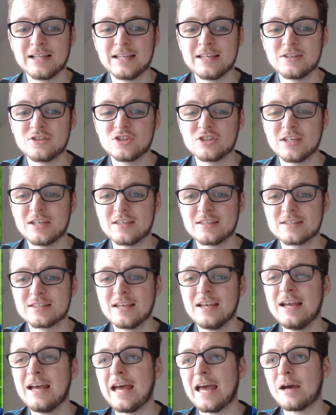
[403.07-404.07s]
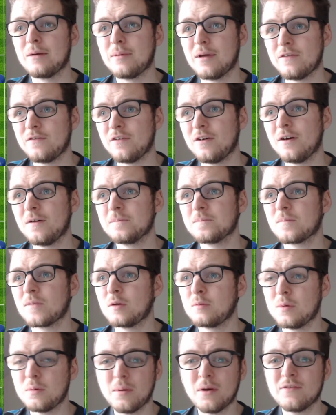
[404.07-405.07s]
We had a couple of chances to
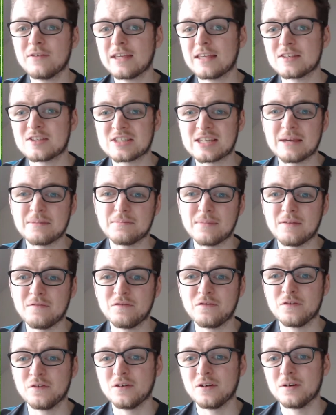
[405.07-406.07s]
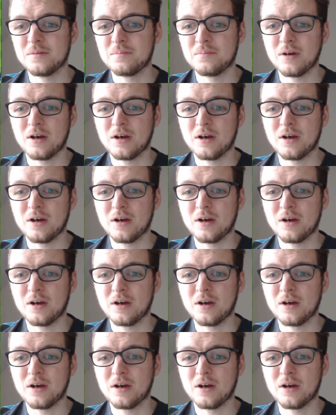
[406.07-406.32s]
maybe boost that,